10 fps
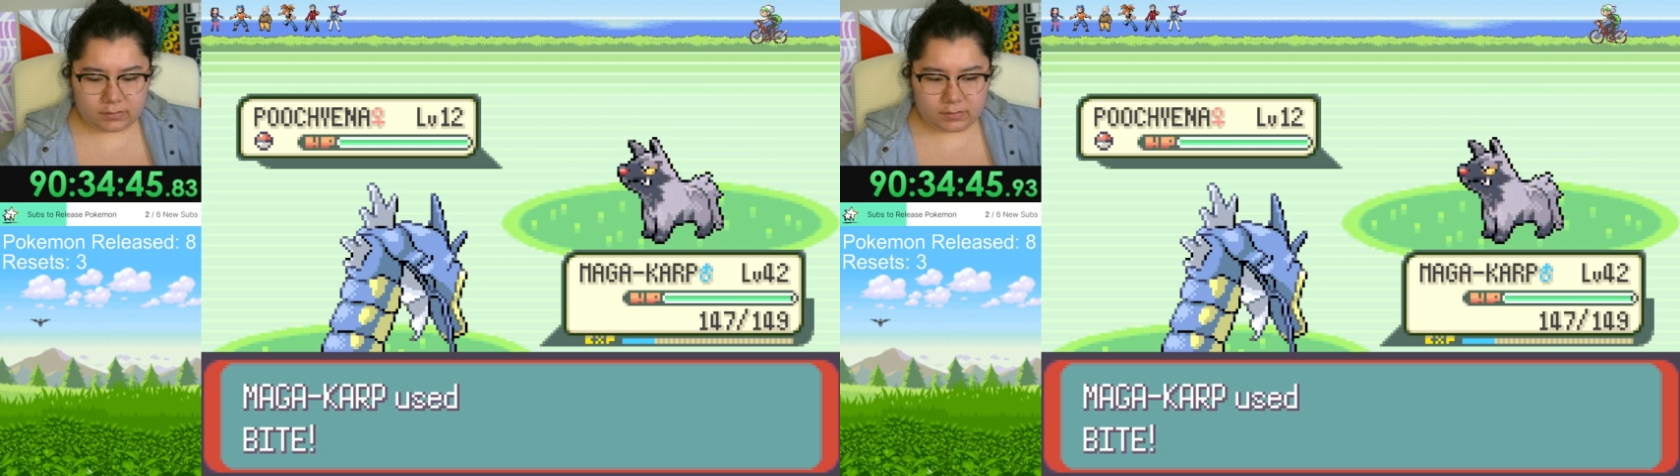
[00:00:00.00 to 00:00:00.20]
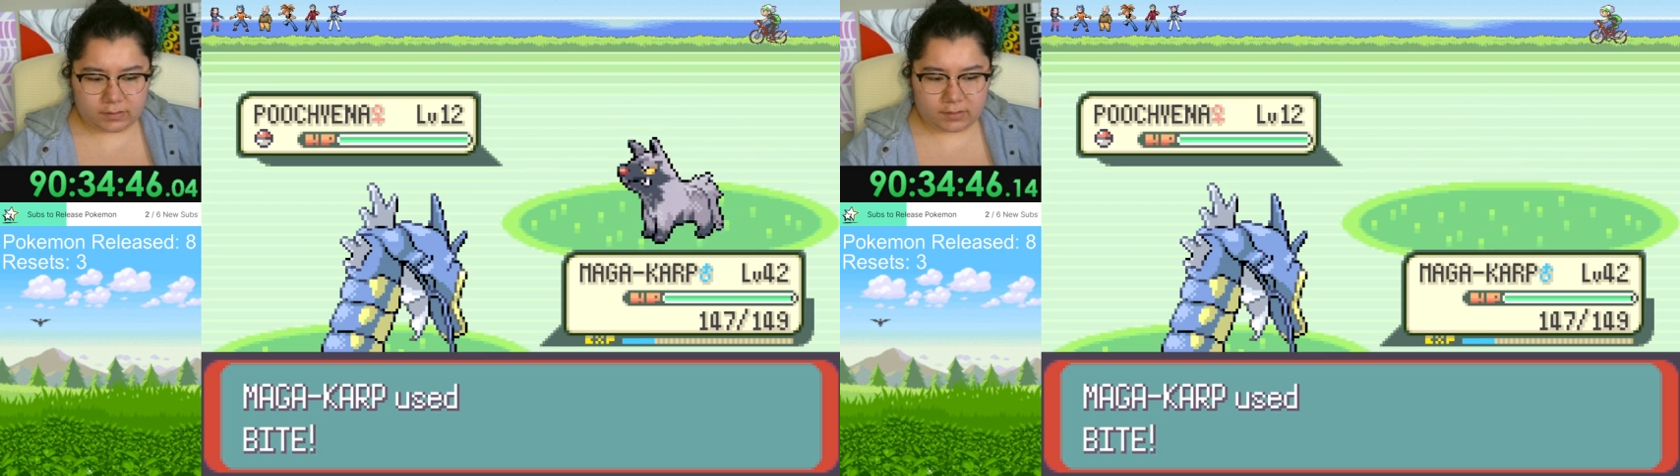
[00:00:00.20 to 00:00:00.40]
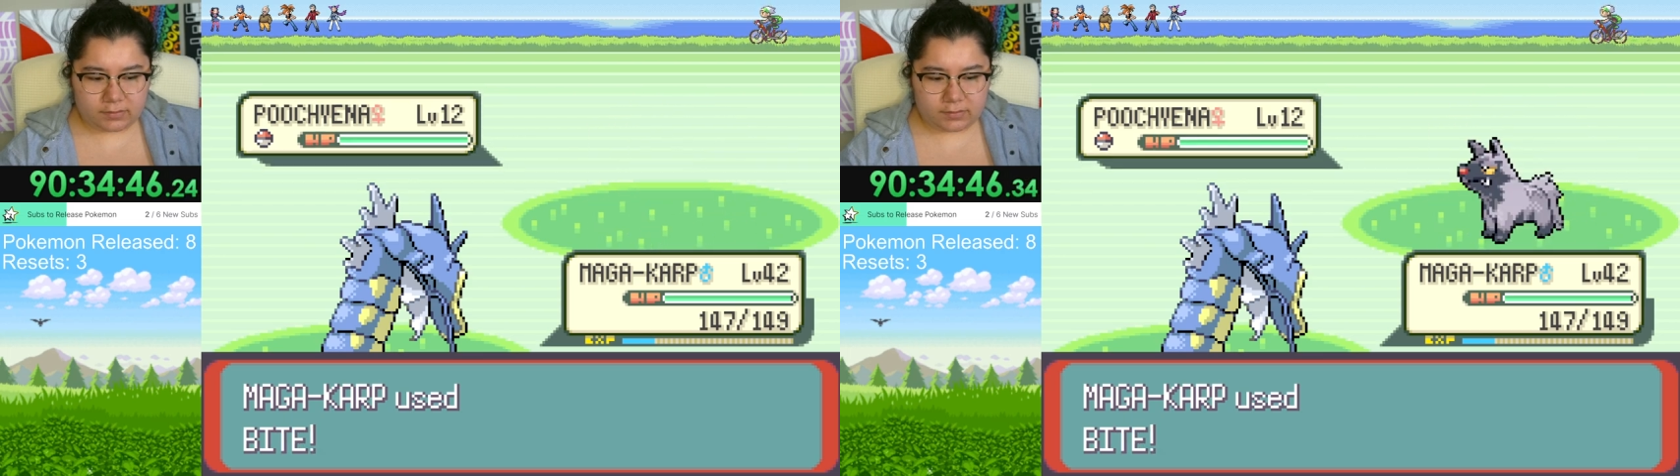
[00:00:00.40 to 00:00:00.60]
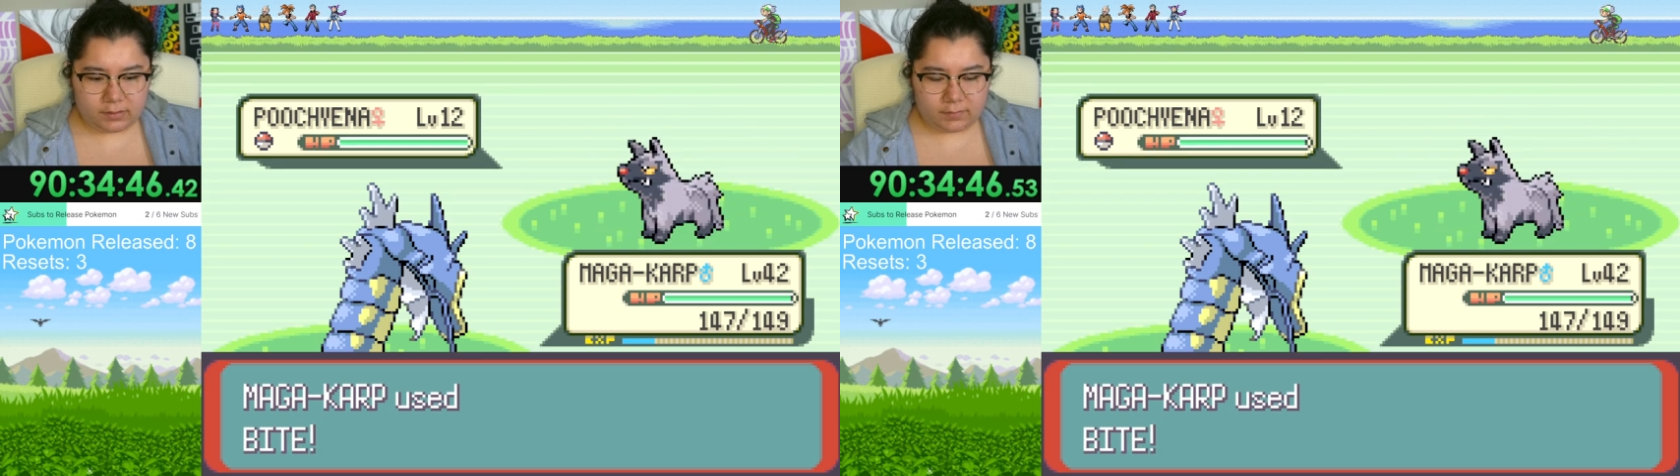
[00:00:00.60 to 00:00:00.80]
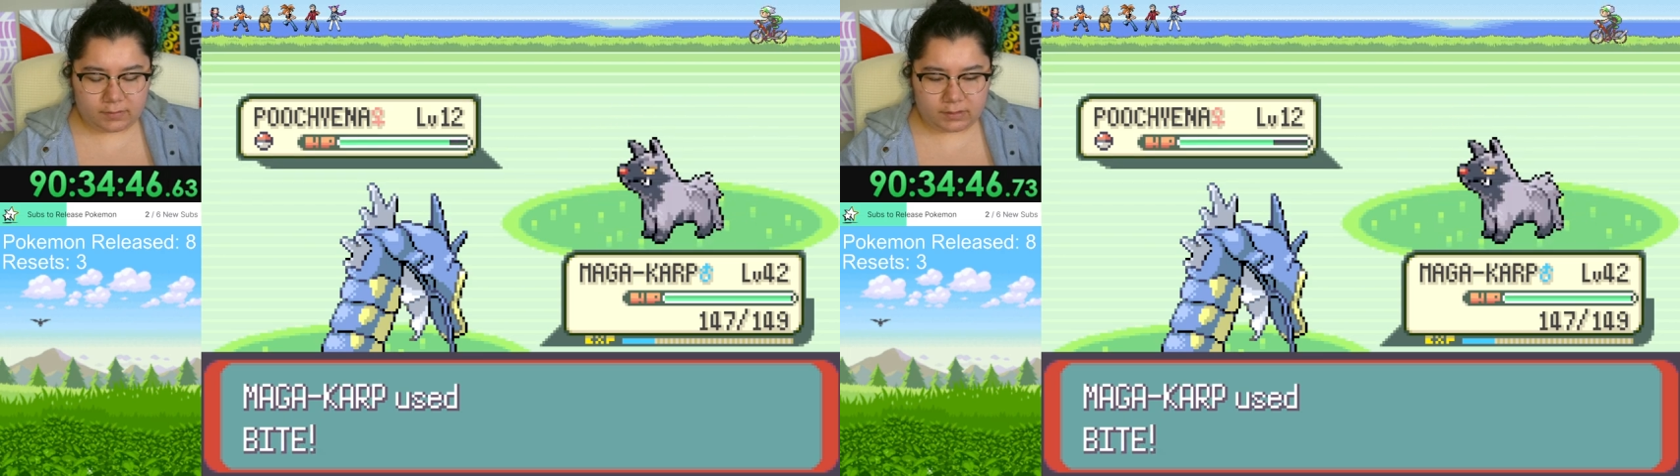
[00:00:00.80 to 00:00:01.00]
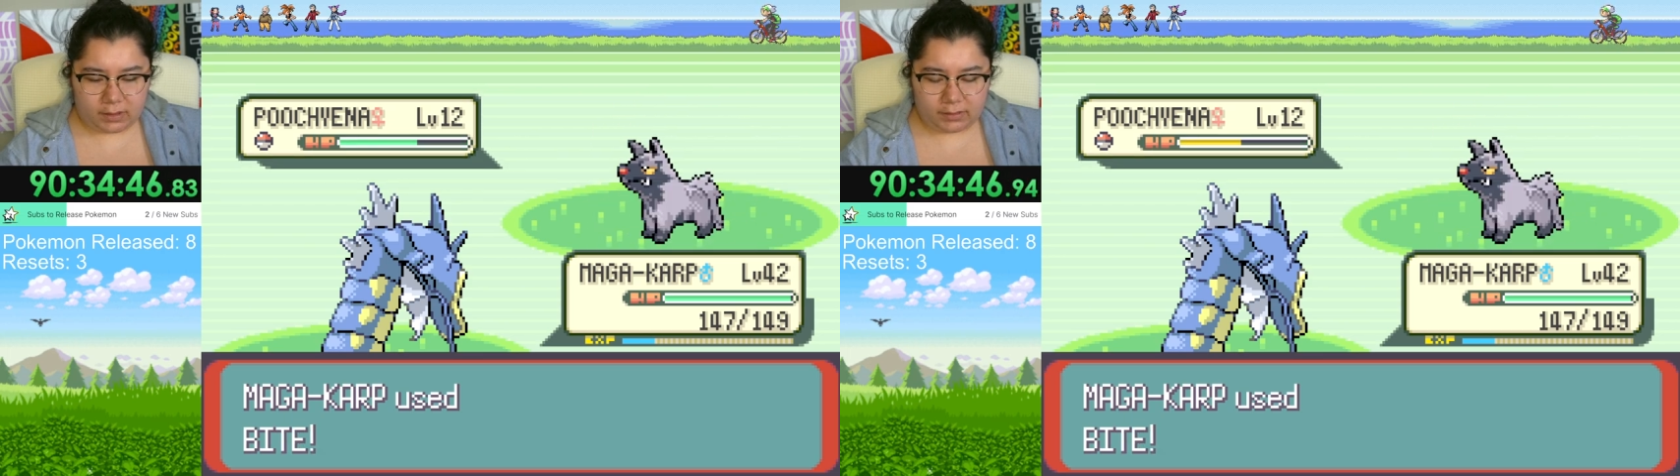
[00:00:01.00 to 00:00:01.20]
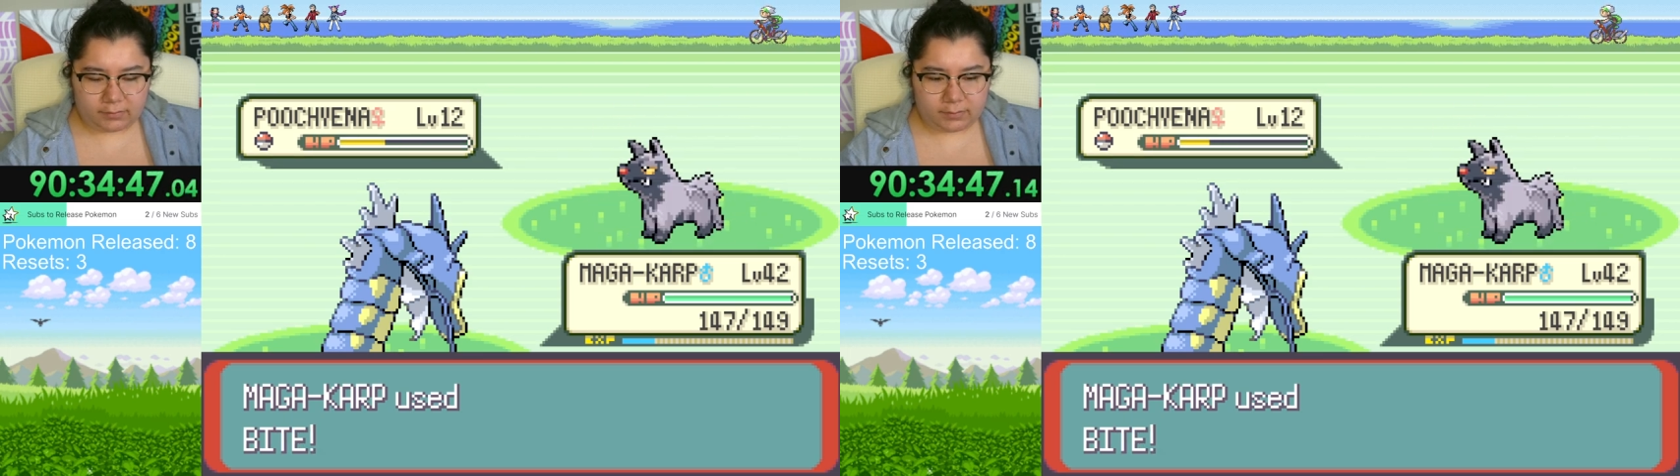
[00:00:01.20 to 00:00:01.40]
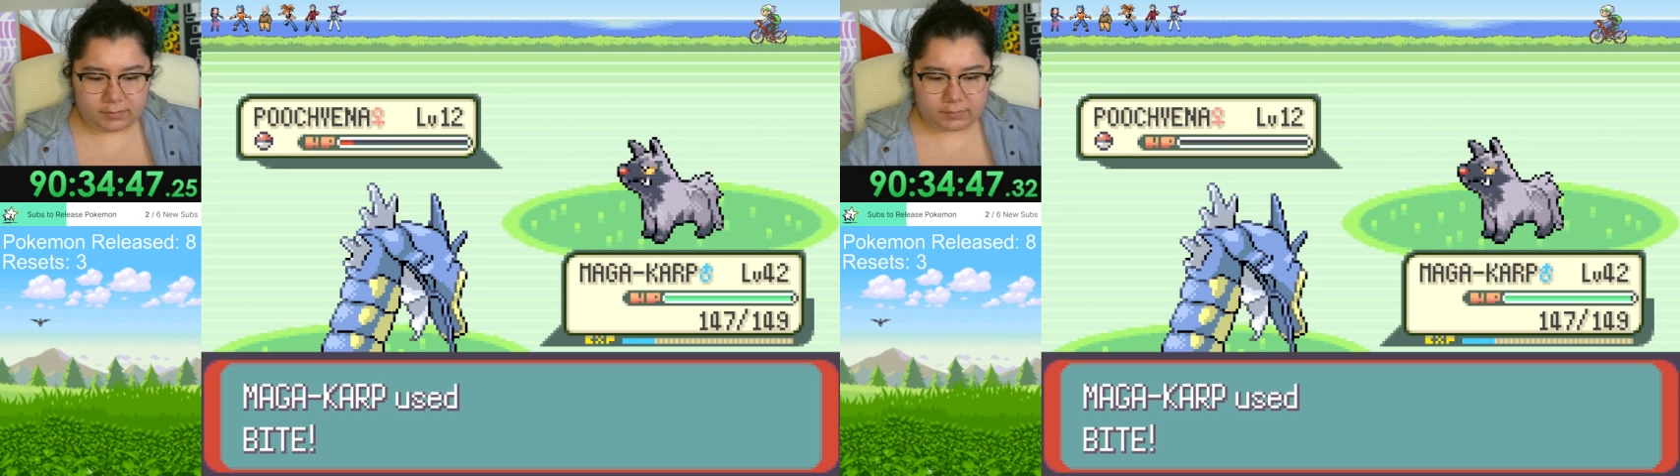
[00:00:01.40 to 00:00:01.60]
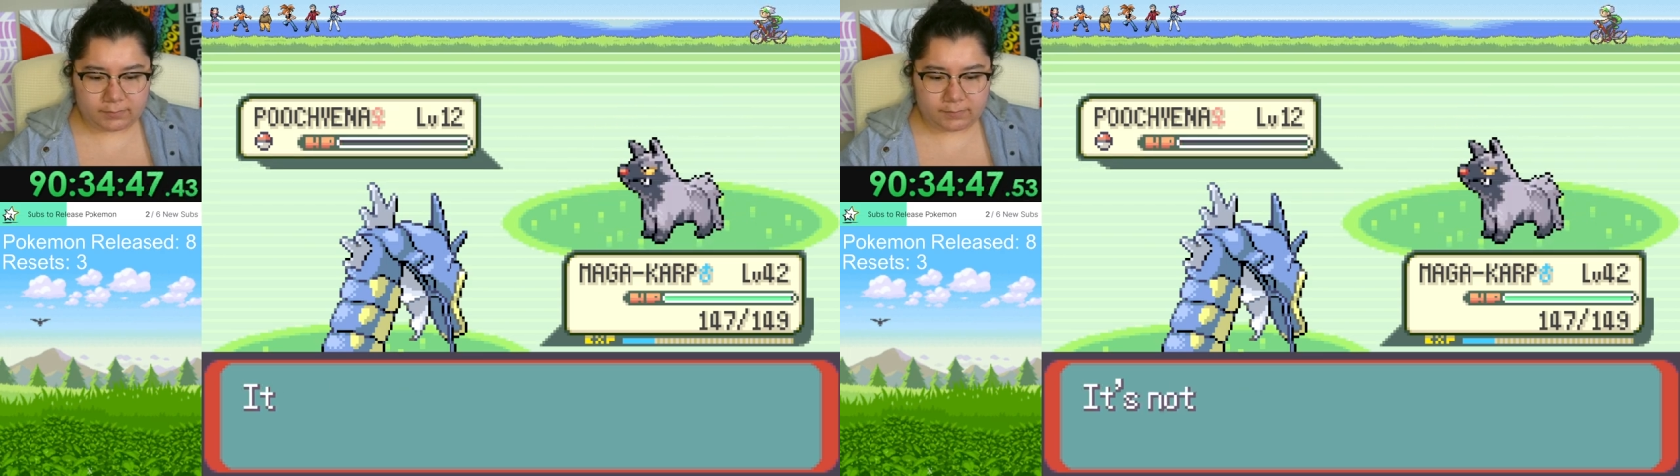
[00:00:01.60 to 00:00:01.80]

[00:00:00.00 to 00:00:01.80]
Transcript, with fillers: sense of entitlement